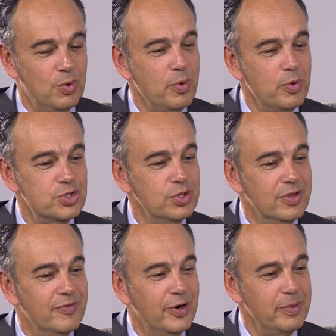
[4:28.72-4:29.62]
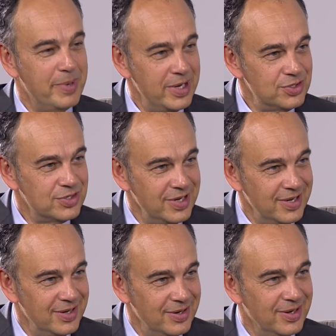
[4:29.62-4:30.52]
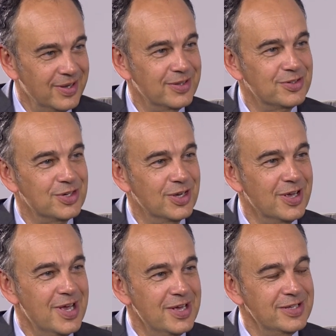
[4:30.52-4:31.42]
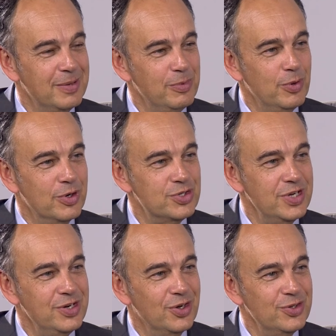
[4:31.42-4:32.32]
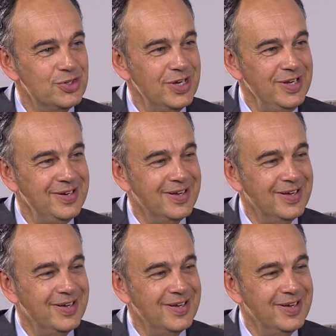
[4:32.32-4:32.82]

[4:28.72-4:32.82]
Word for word: Well, we wish you the very best here at uh, WRC 19.